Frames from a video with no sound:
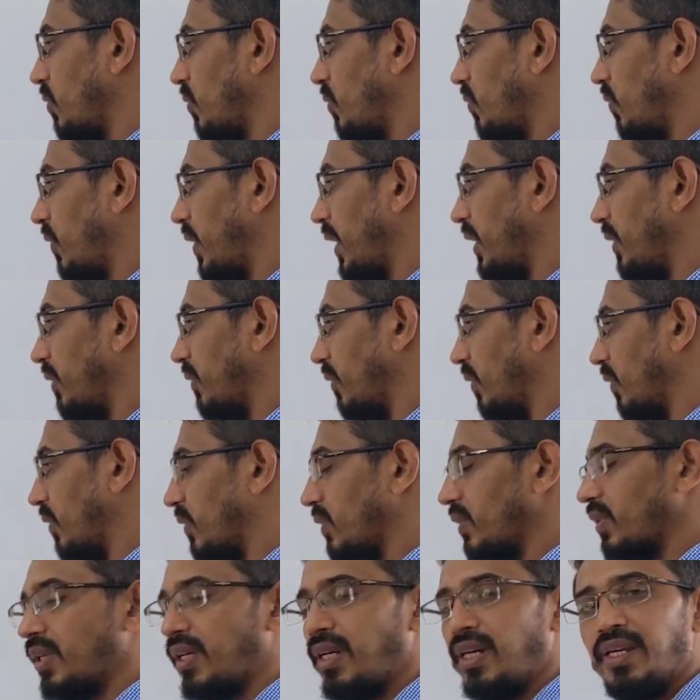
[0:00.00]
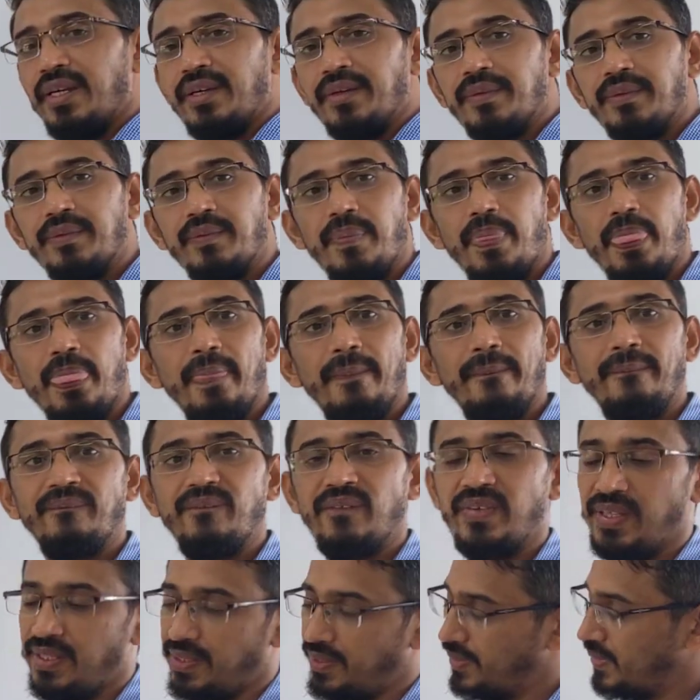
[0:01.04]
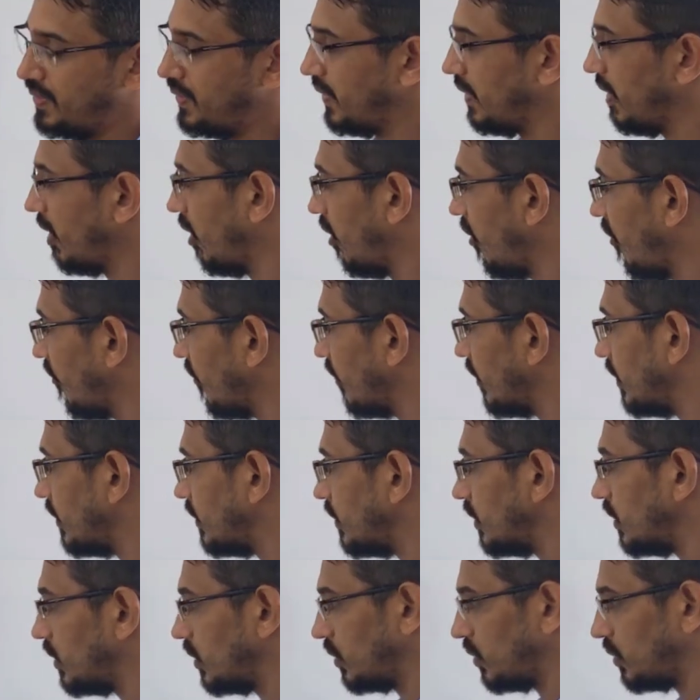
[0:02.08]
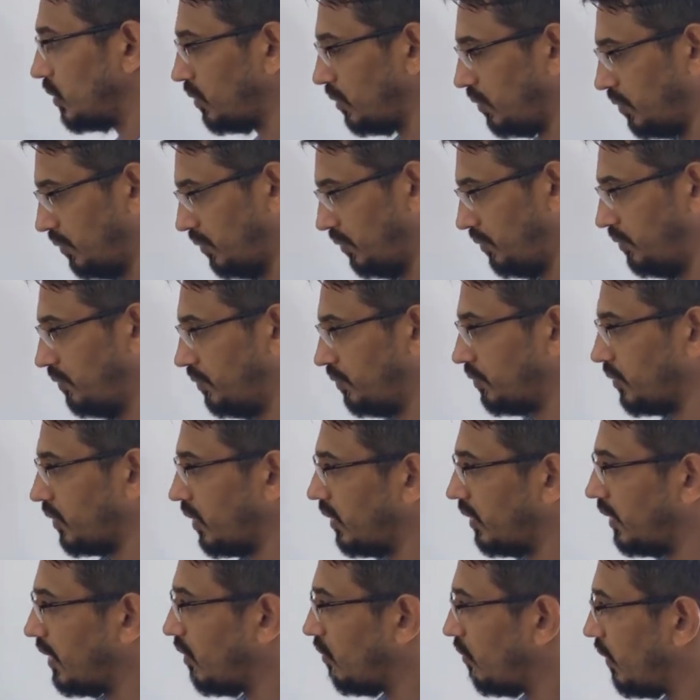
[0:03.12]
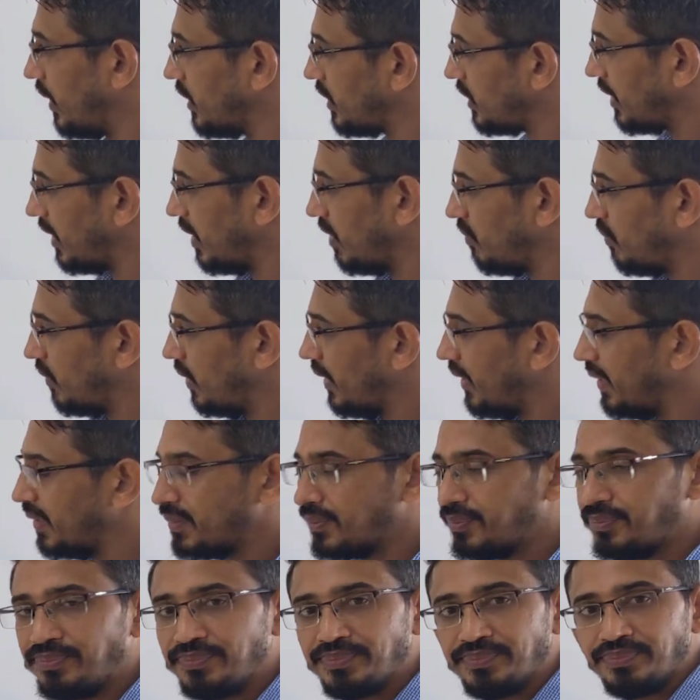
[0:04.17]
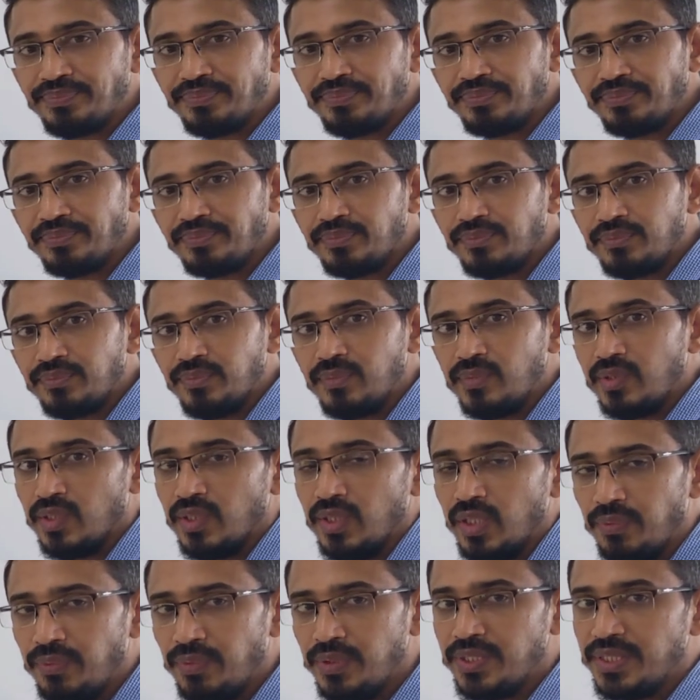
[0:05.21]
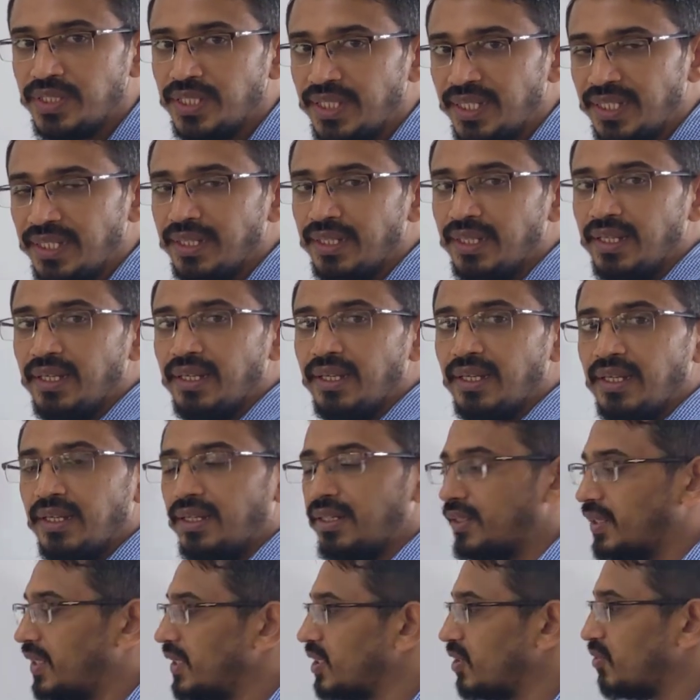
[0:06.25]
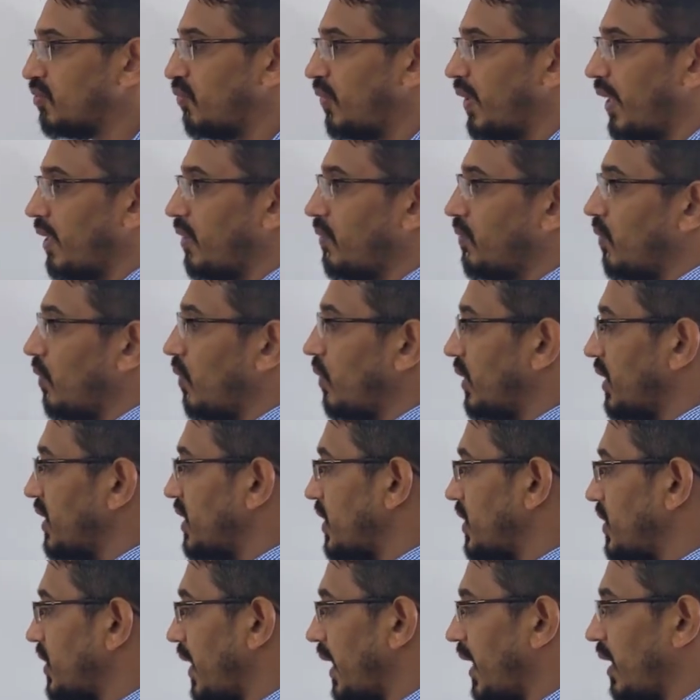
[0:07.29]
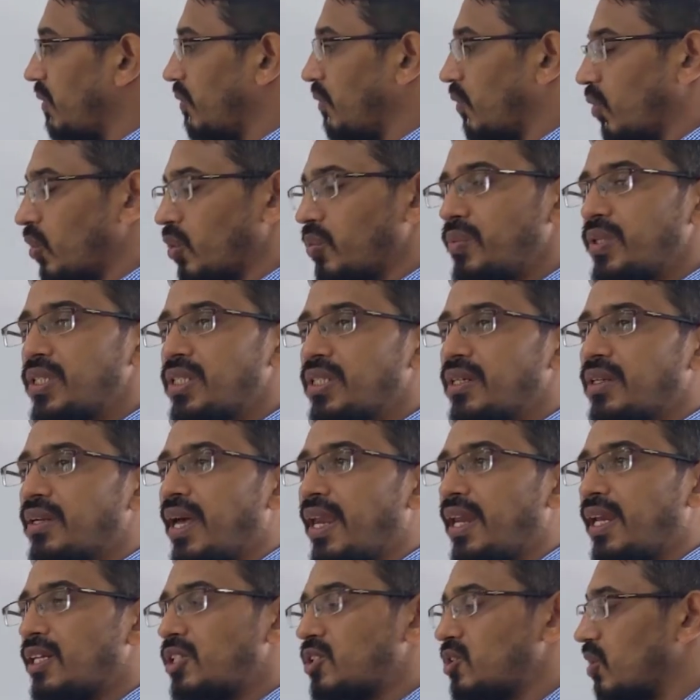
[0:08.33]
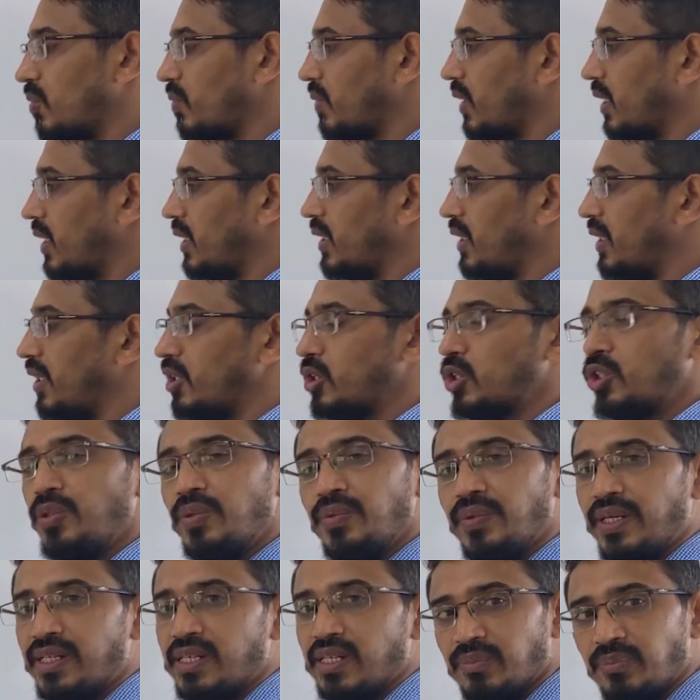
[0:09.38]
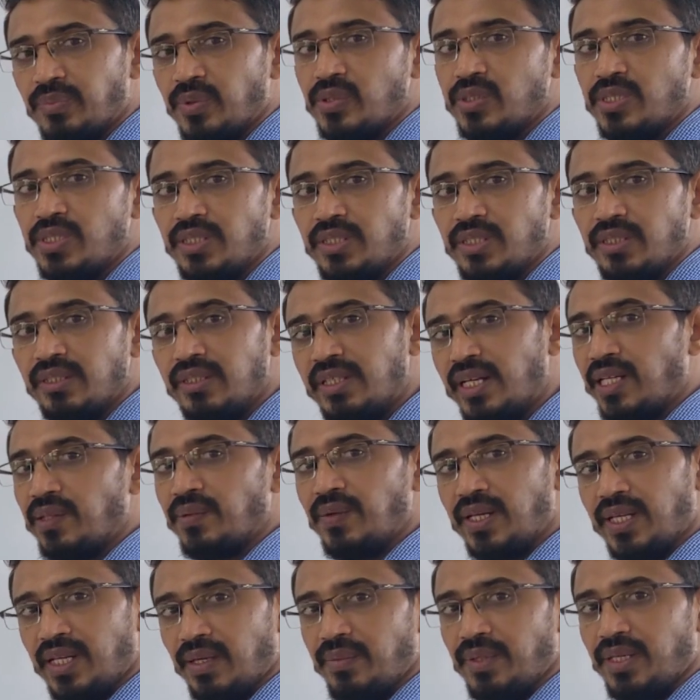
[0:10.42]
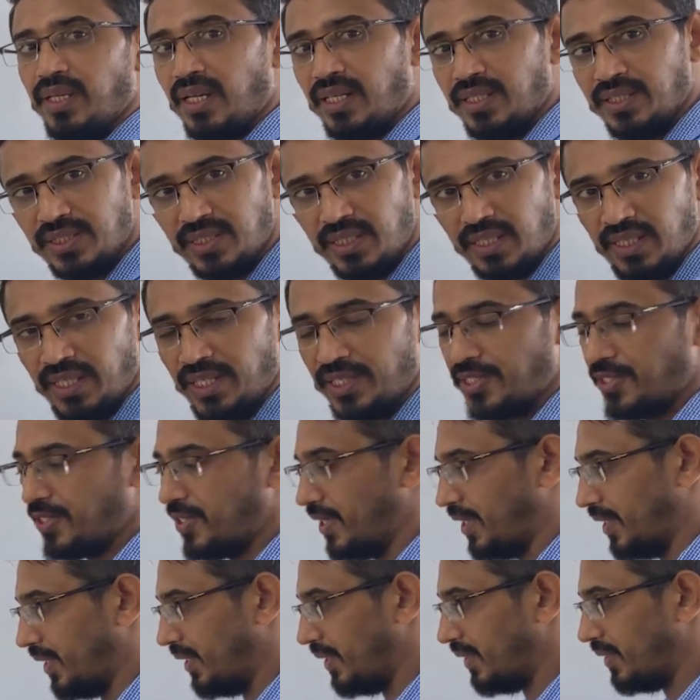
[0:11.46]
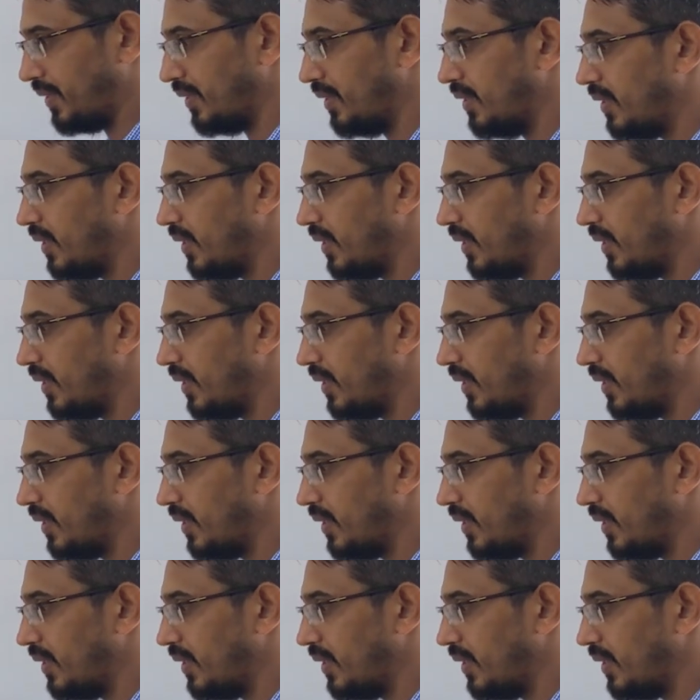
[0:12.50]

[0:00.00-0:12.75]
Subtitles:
5 volt. Clear? Yes. So now watch carefully. If you see, this is 5 volt, this is 10 volt, means the direction of current here should be what? Opposite. That will come in answer. Let's check it.